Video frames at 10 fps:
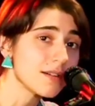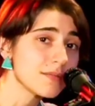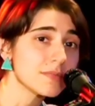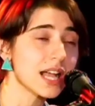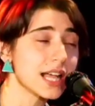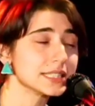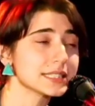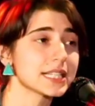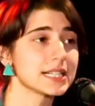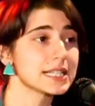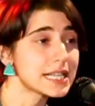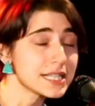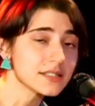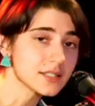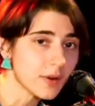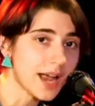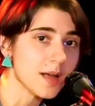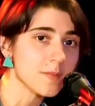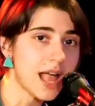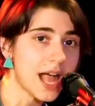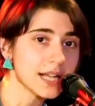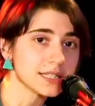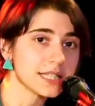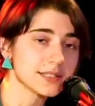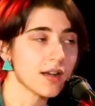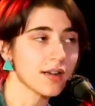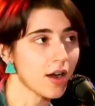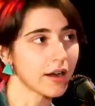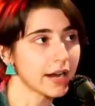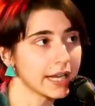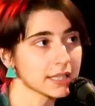and Instagram at leezangari.